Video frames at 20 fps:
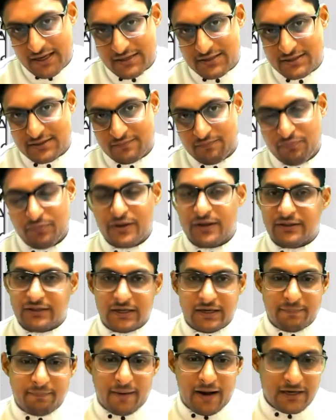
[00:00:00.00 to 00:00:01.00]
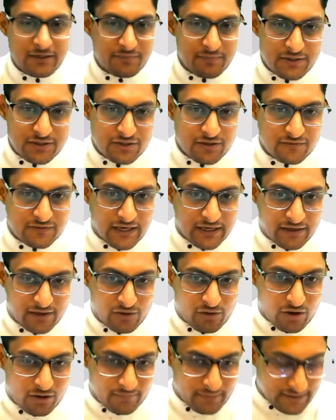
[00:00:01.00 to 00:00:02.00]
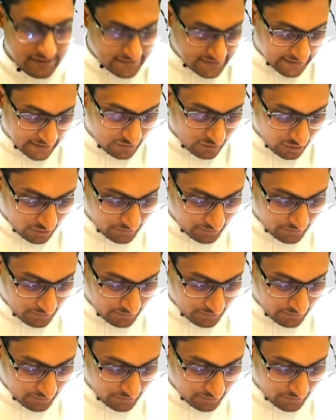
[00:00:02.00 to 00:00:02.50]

Yes, the departments of central government, state